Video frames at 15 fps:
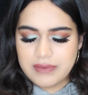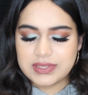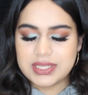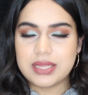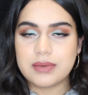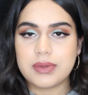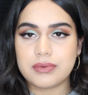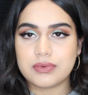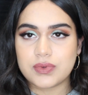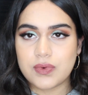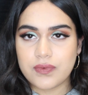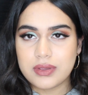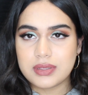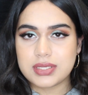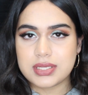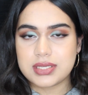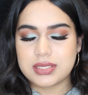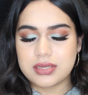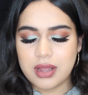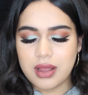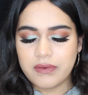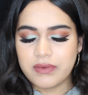seen people's reviews and
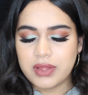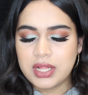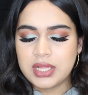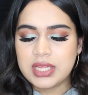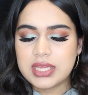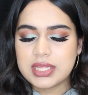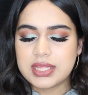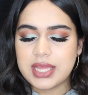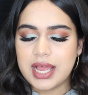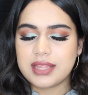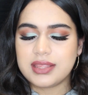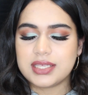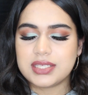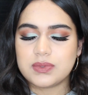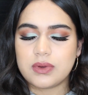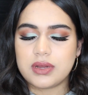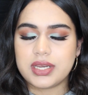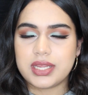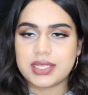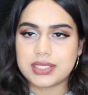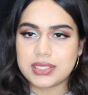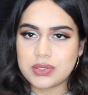stuff that this
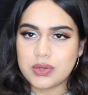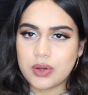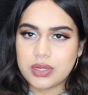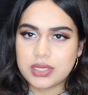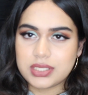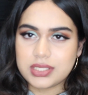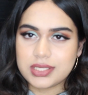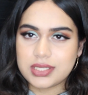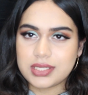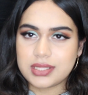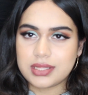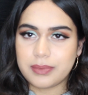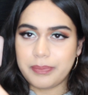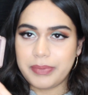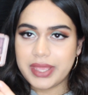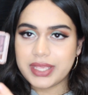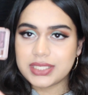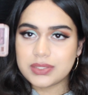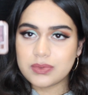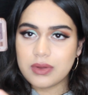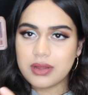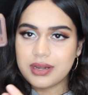one is not the
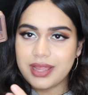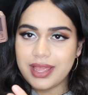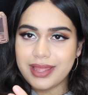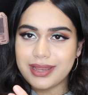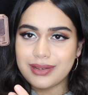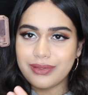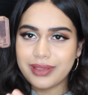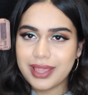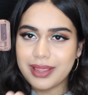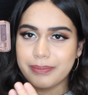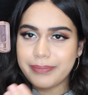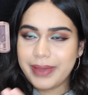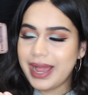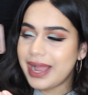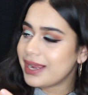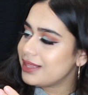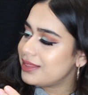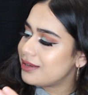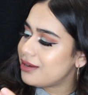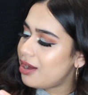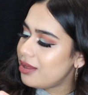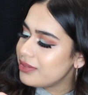best one, and looking back,
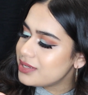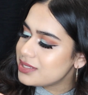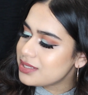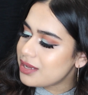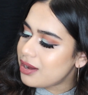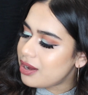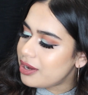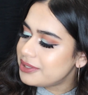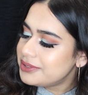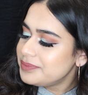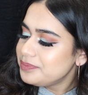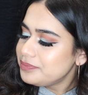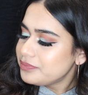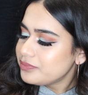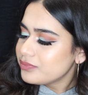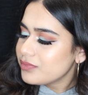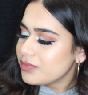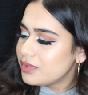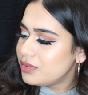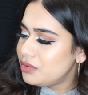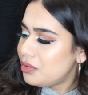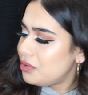the colors are
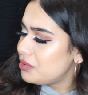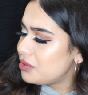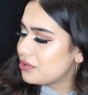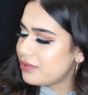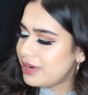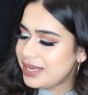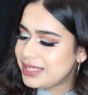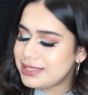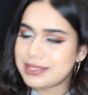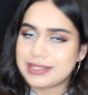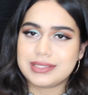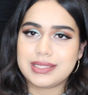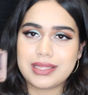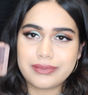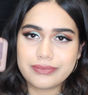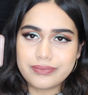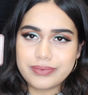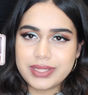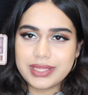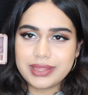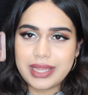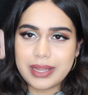not the greatest. They're
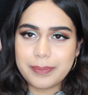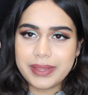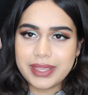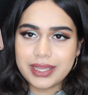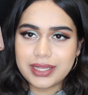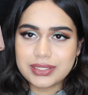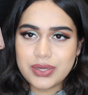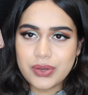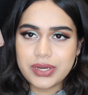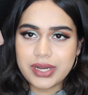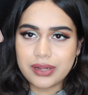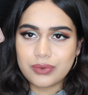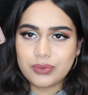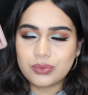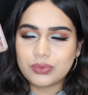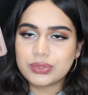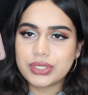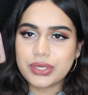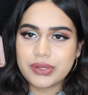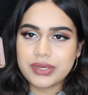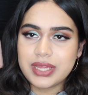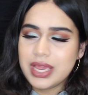really like pink tone and cool
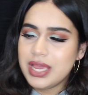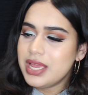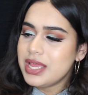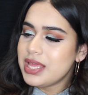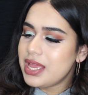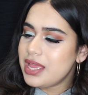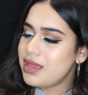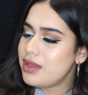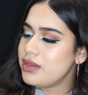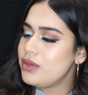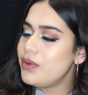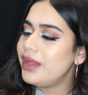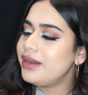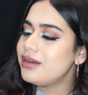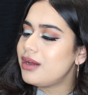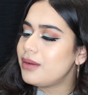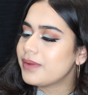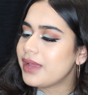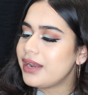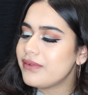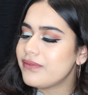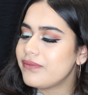tone. You end up
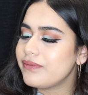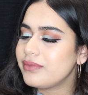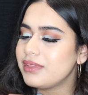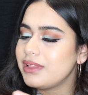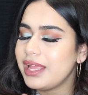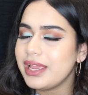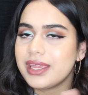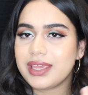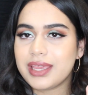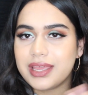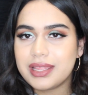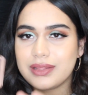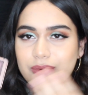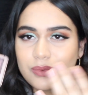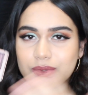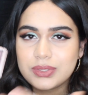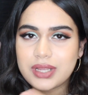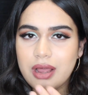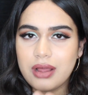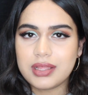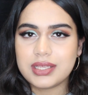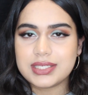kind of like, all the
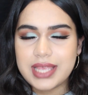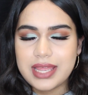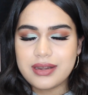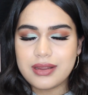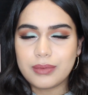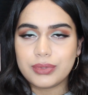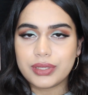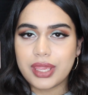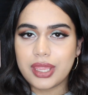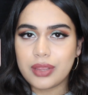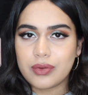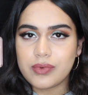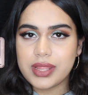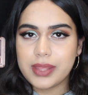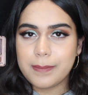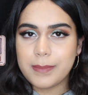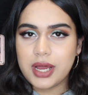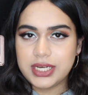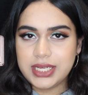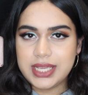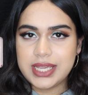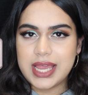colors end up looking really
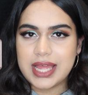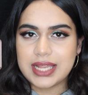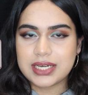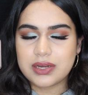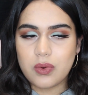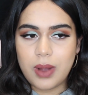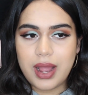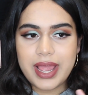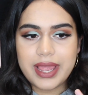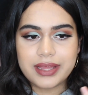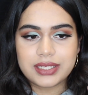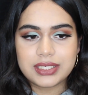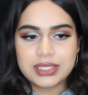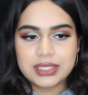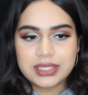muddy and quite